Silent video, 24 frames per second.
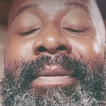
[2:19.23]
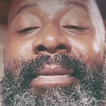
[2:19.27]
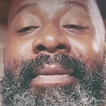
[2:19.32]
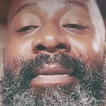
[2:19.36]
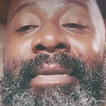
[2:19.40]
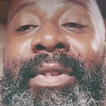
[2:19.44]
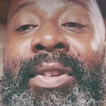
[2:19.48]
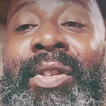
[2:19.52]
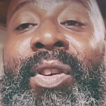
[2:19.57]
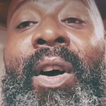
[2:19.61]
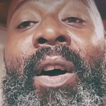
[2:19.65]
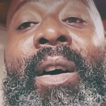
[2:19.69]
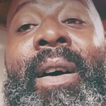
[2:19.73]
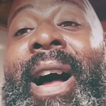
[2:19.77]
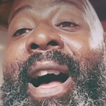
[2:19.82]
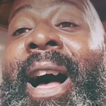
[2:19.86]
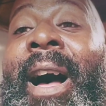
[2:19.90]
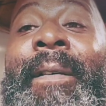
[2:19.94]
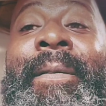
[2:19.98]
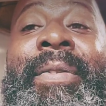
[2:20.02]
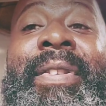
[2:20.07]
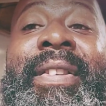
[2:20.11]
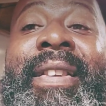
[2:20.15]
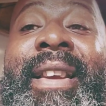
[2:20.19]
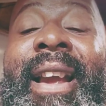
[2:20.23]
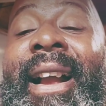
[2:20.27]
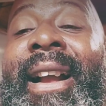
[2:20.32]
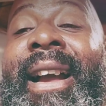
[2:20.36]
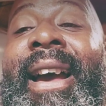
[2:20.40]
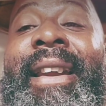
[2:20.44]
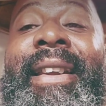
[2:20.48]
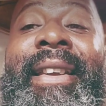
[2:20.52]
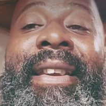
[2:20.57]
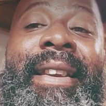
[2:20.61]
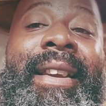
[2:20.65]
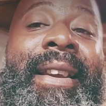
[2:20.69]
So obviously I got
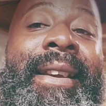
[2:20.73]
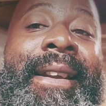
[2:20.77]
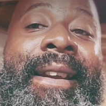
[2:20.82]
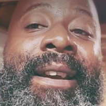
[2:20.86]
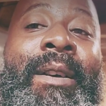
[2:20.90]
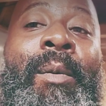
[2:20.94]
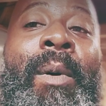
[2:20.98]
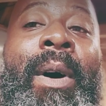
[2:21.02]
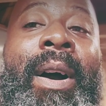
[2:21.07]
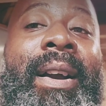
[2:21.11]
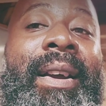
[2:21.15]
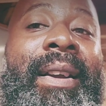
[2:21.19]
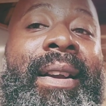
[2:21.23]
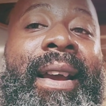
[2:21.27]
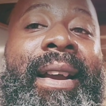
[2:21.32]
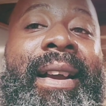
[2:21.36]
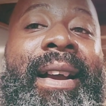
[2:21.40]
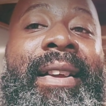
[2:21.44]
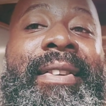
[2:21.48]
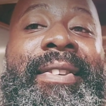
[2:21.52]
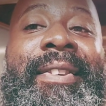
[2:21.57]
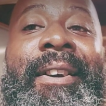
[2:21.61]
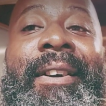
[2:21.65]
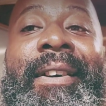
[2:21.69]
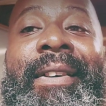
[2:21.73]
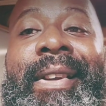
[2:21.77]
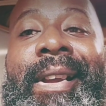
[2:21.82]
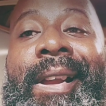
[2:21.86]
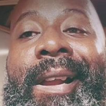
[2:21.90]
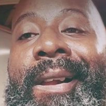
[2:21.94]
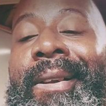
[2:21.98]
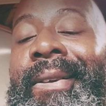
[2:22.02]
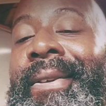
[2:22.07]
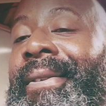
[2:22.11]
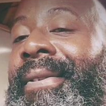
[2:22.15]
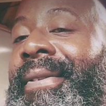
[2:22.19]
to get in there and walk it like I talk it.
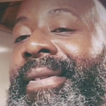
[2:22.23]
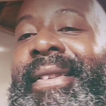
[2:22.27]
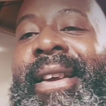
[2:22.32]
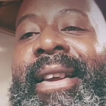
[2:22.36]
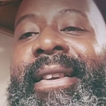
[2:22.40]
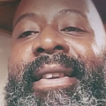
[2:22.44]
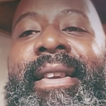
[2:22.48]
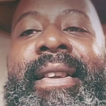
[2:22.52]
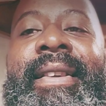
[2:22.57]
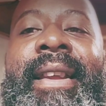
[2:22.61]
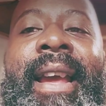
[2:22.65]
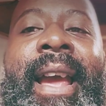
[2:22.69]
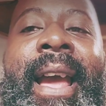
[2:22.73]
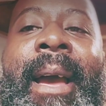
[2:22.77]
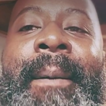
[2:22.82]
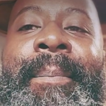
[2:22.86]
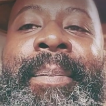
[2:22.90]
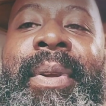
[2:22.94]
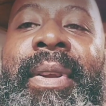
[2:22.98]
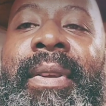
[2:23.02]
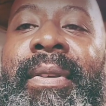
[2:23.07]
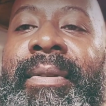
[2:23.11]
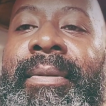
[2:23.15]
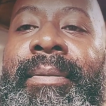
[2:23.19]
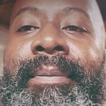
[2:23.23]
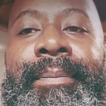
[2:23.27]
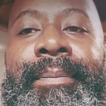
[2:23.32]
That didn't happen.